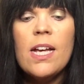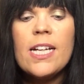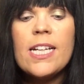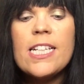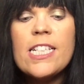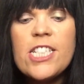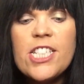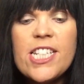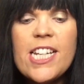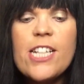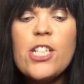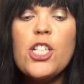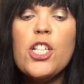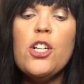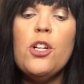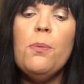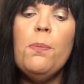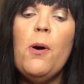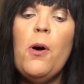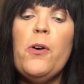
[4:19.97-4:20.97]

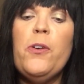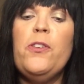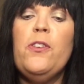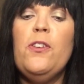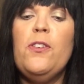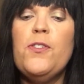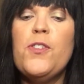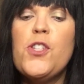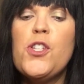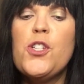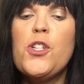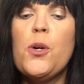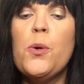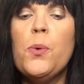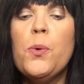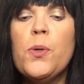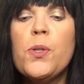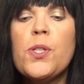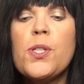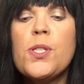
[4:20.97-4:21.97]
Conditional positive
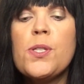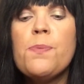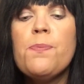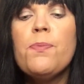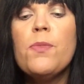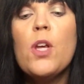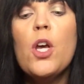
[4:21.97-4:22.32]
strokes.